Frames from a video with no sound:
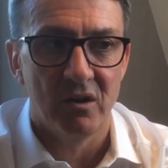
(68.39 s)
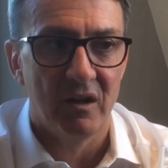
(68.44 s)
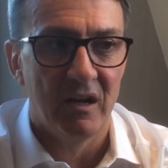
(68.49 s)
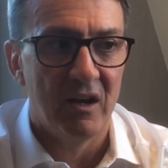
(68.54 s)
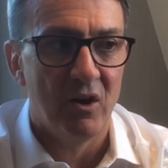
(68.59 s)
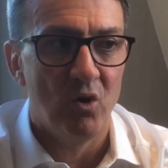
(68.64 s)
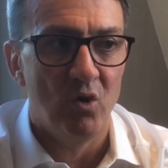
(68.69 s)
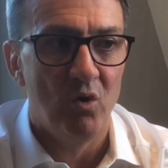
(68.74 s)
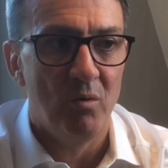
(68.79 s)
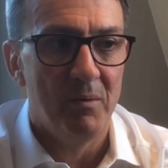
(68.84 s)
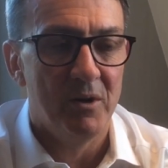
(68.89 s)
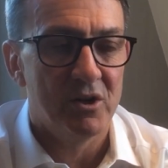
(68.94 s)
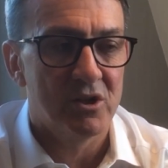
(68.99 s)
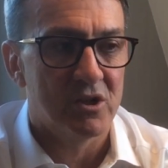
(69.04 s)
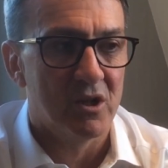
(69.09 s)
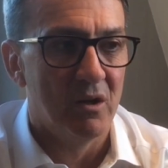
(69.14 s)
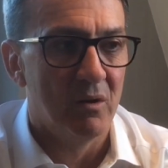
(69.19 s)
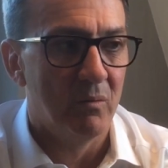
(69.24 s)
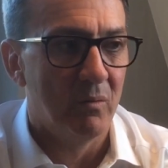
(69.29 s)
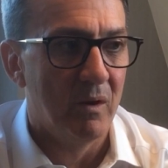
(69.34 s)
enormous
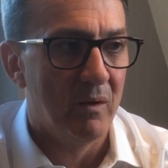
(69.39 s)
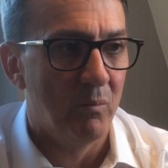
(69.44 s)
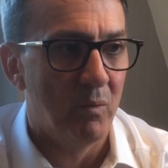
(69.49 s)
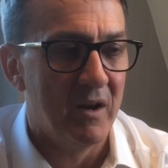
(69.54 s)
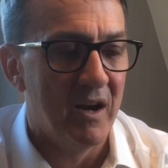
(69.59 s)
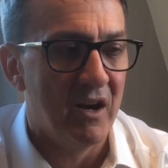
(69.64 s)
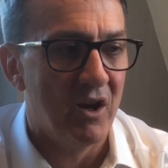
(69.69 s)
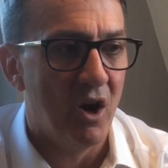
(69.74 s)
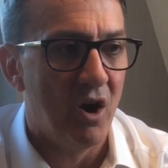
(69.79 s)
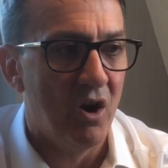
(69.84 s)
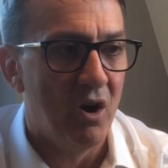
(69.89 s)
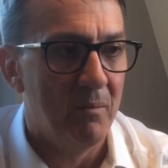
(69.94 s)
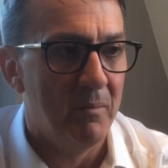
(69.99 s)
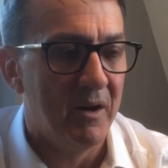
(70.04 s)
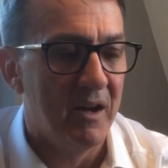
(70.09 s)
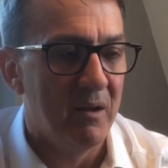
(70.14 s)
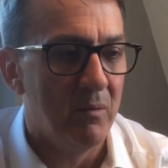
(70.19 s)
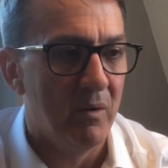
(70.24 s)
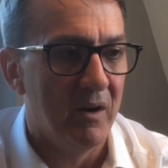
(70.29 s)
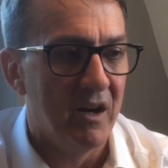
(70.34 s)
that we need
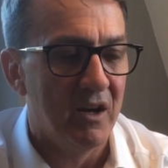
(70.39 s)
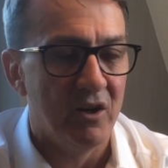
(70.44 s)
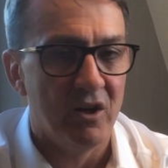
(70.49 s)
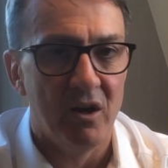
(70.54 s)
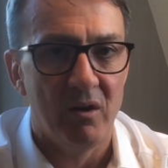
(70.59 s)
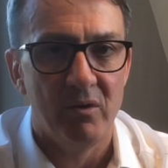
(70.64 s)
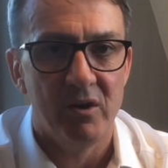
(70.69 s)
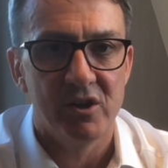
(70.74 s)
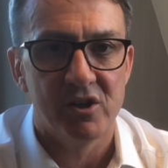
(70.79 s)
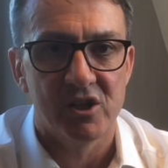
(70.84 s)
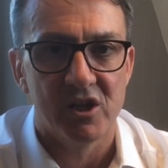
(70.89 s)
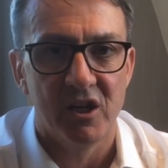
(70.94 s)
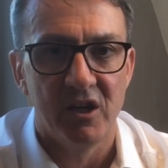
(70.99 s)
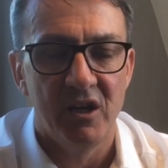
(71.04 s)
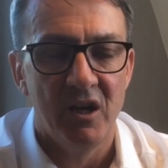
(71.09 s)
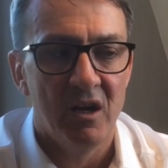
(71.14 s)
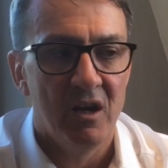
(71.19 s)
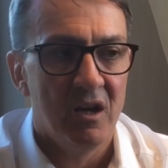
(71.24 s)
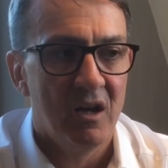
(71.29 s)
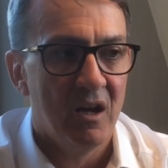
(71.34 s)
harmony, we need unity,